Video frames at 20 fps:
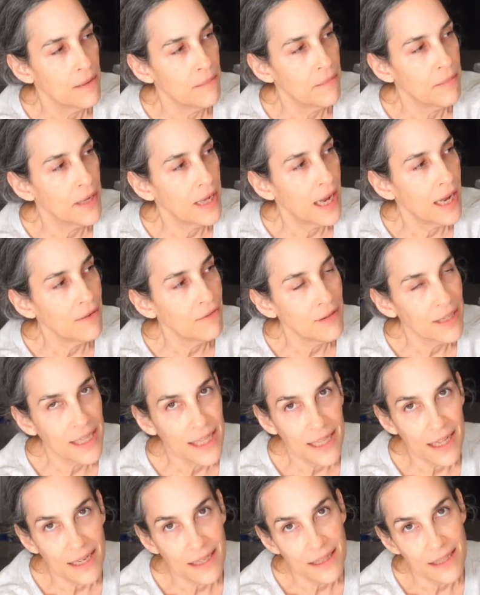But I
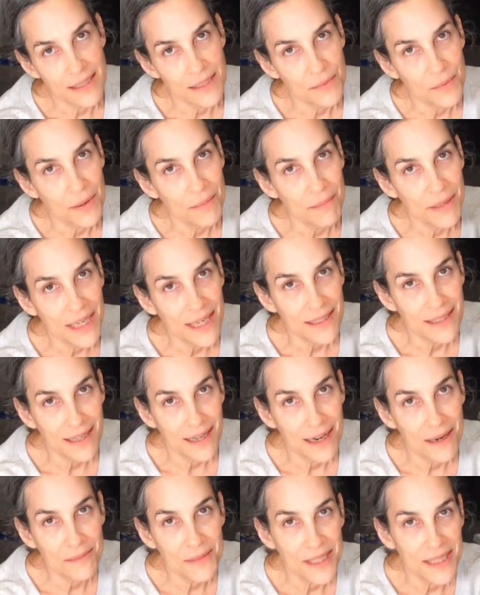really like this one because it
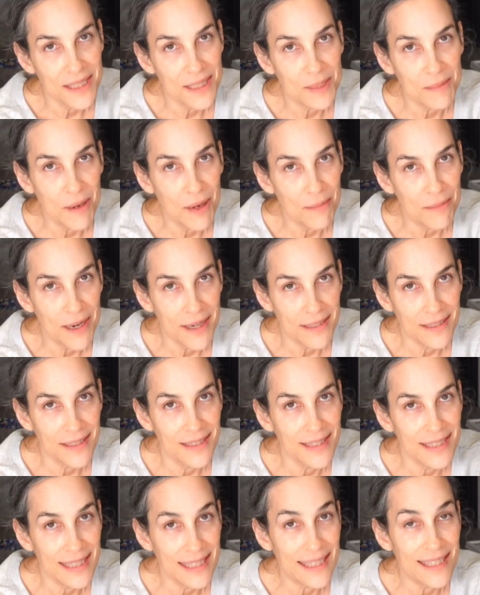comes in the small box.
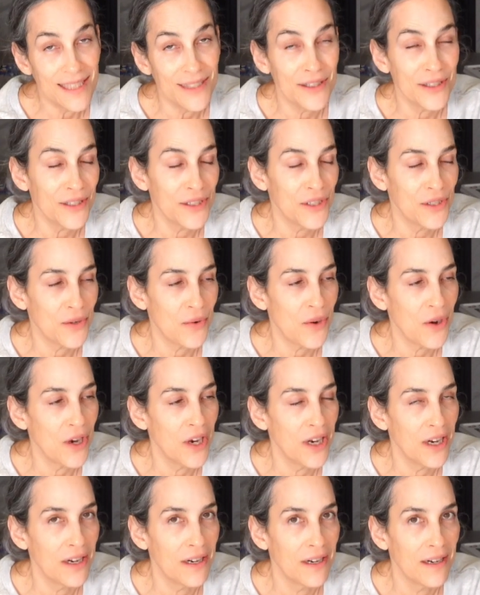It's easier to
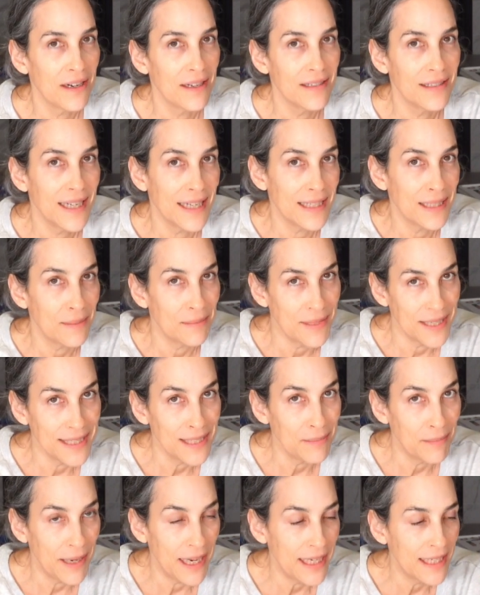store, takes up
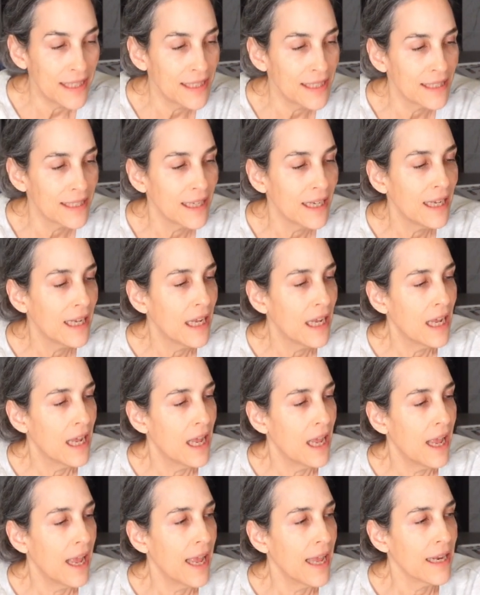less space.
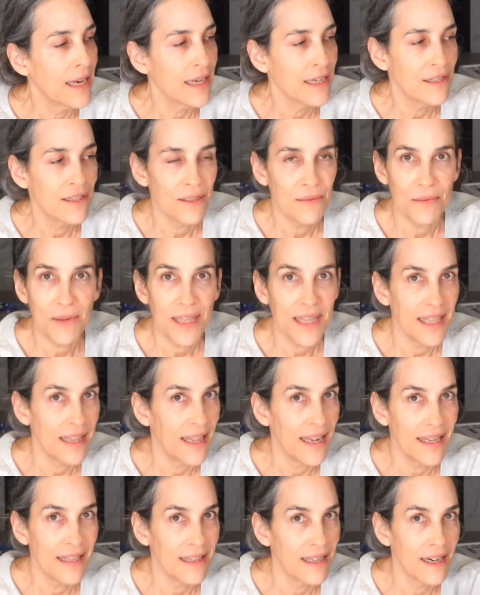And I just really
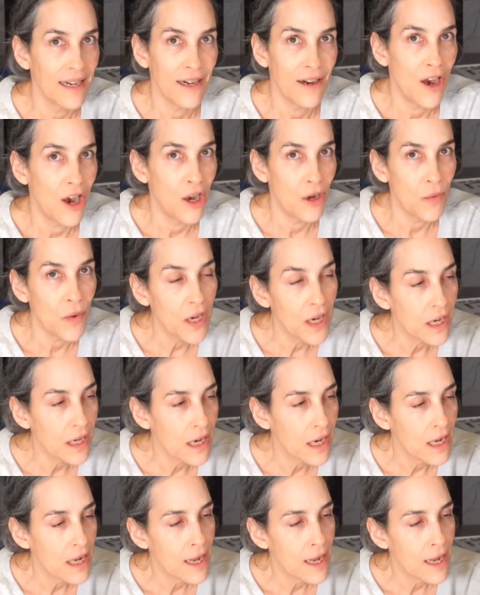like their artwork.